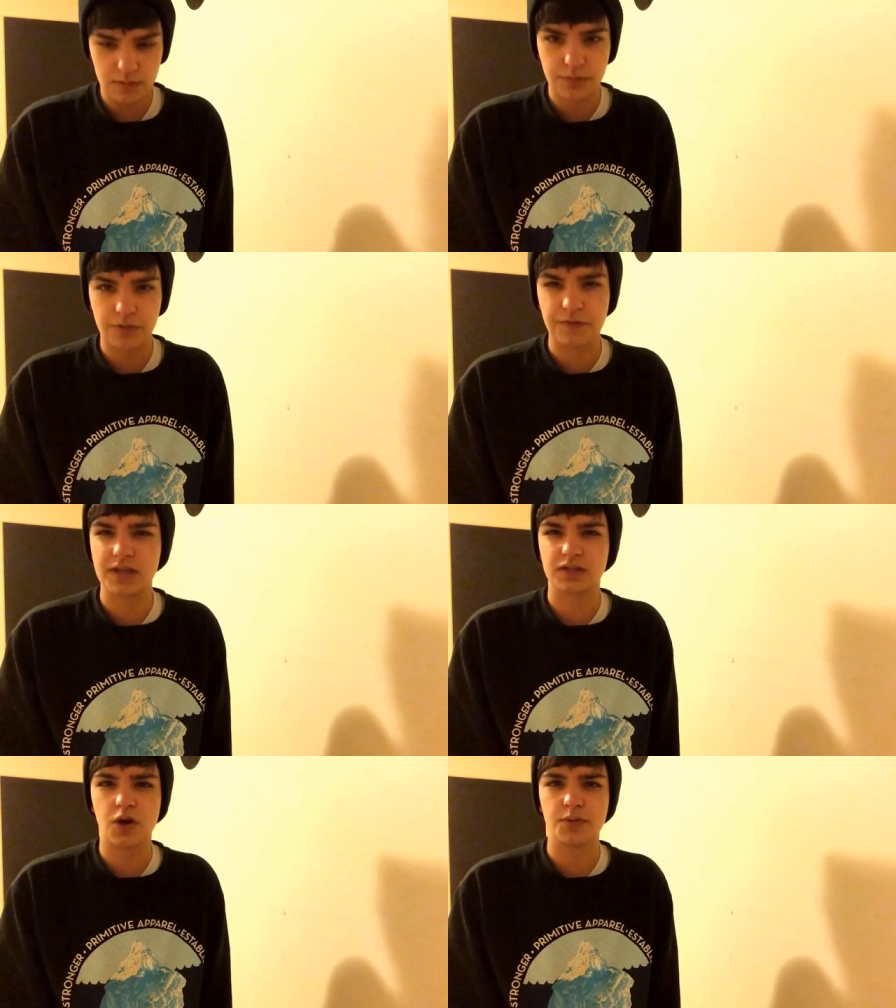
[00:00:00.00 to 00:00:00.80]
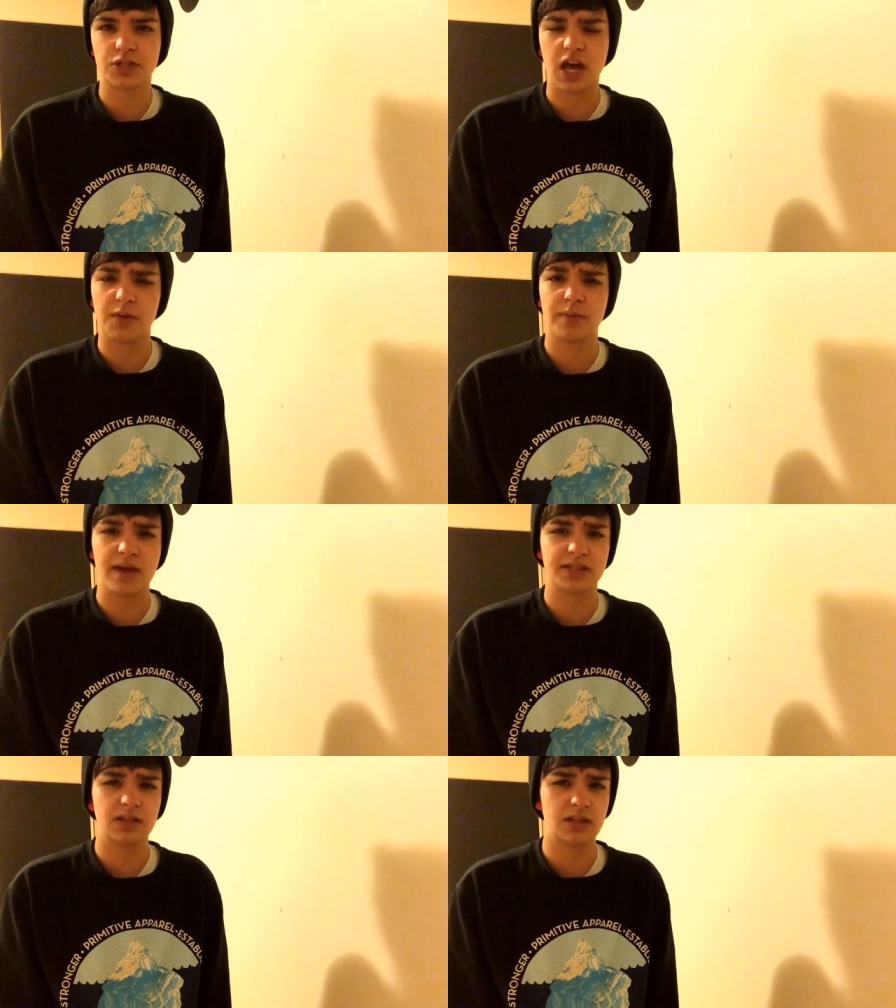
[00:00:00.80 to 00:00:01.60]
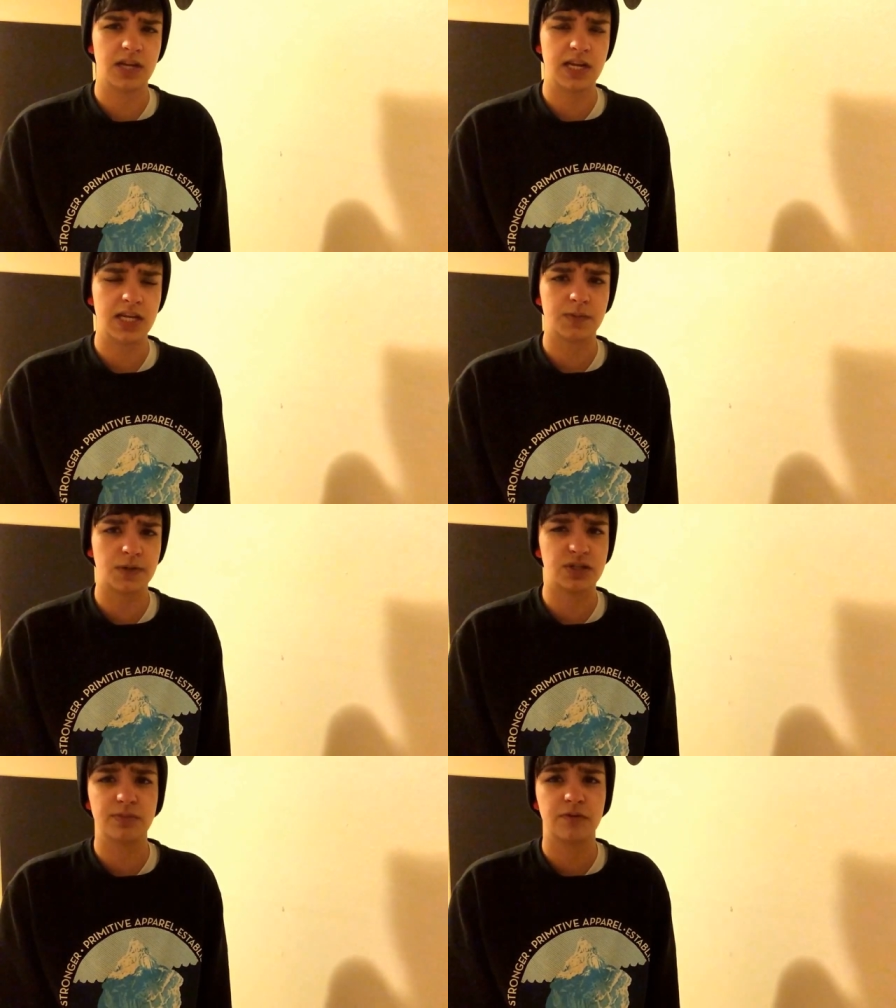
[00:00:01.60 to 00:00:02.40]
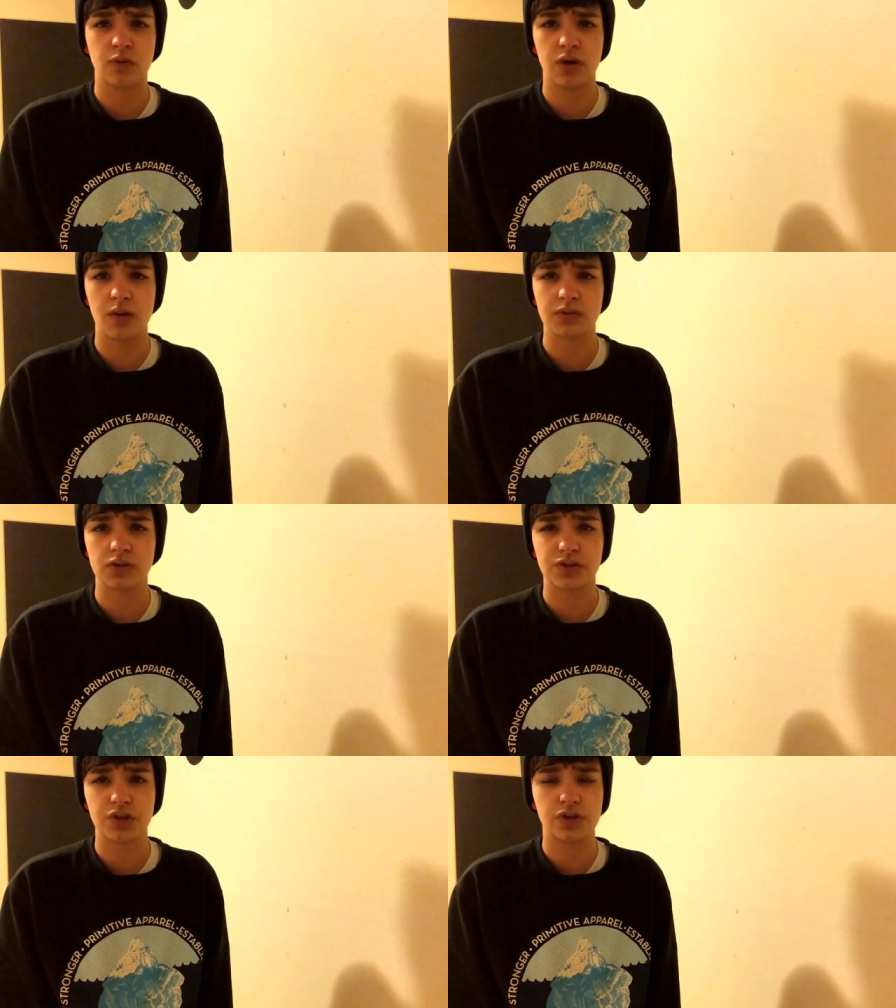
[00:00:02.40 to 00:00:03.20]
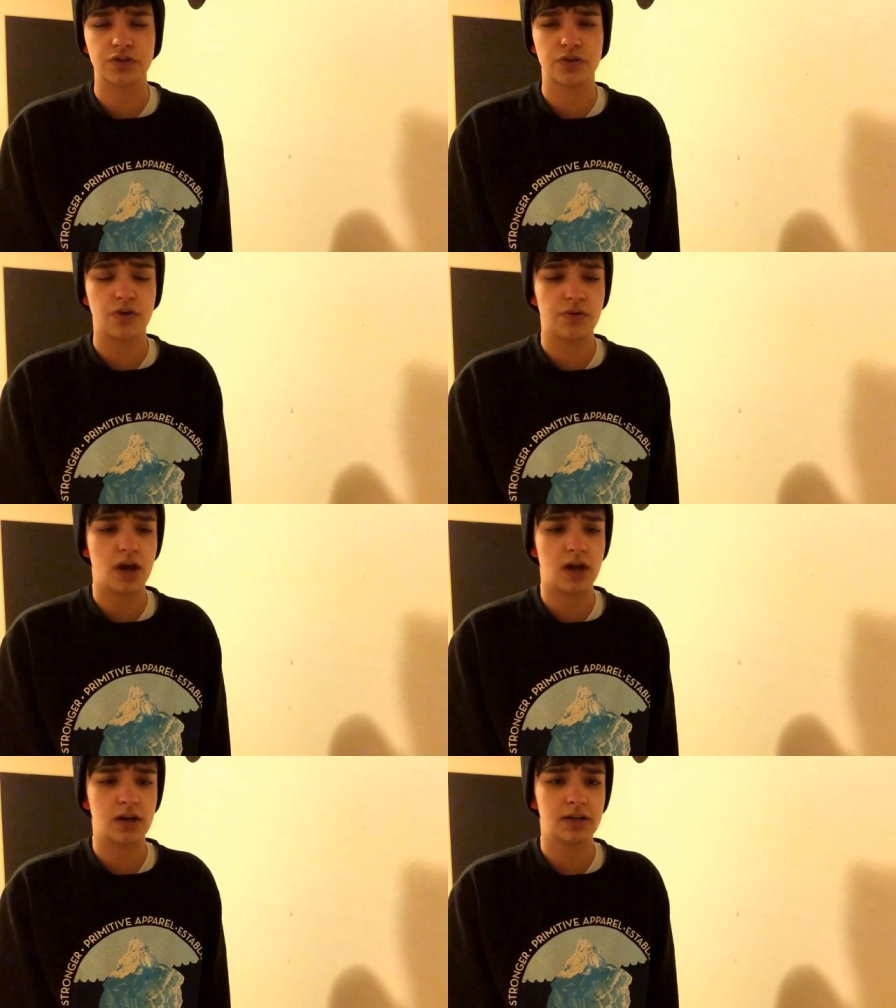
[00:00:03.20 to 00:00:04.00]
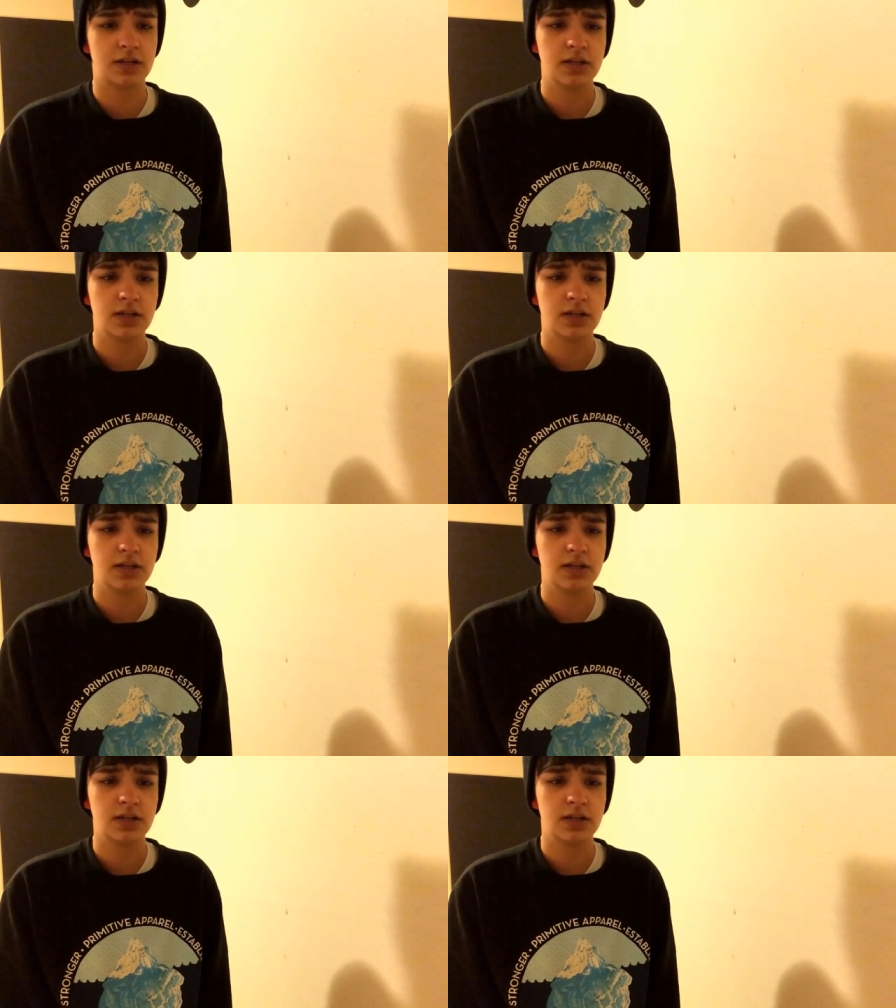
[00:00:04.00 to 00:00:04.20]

professed almost hypermasculinity, especially before I was on testosterone, uh,